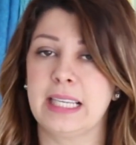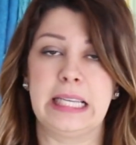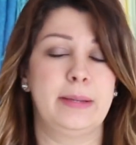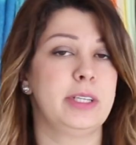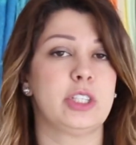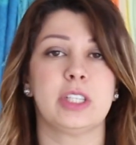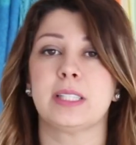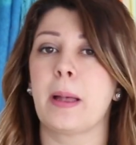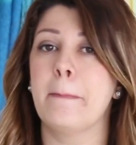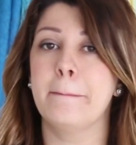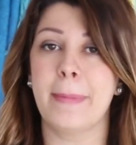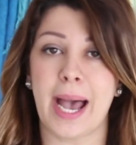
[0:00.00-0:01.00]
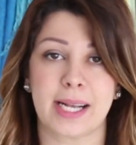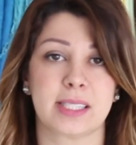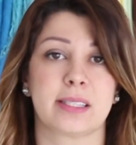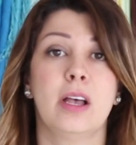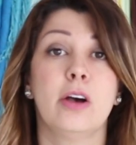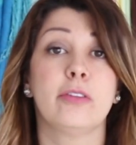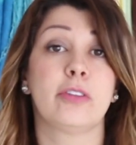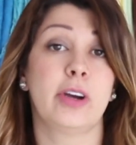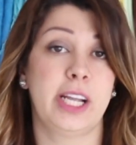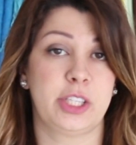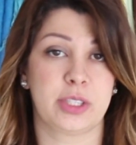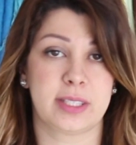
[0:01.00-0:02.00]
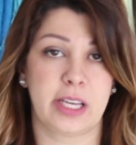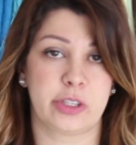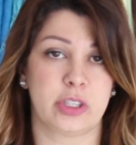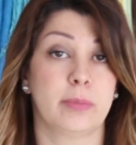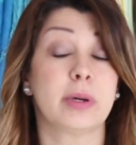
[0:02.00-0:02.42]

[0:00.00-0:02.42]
images max for each session.